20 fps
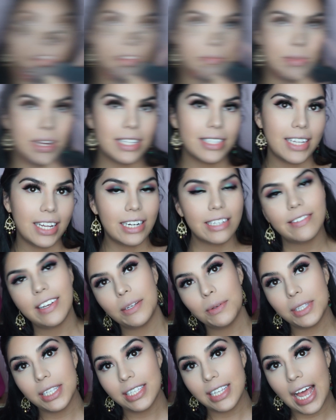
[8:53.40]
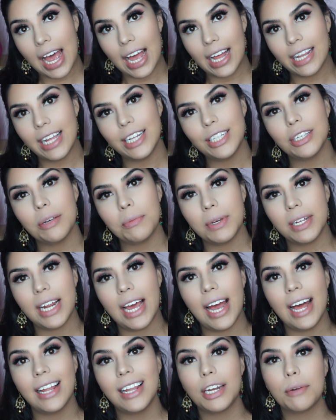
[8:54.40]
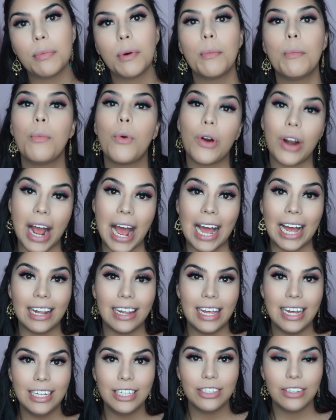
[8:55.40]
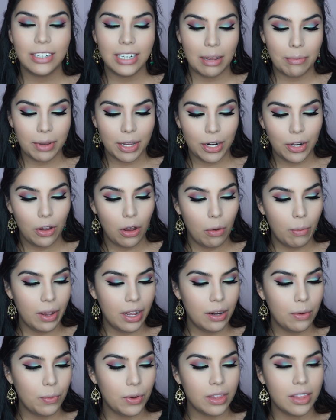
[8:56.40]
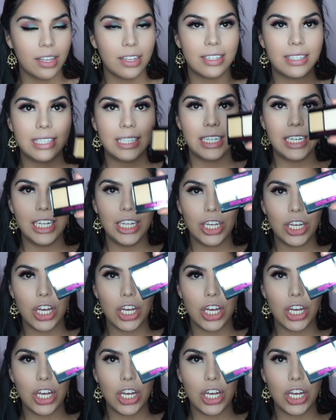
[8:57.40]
I'm not satisfied with this highlight, so I'm going to add a little bit more highlights, and I'm going to go in with the City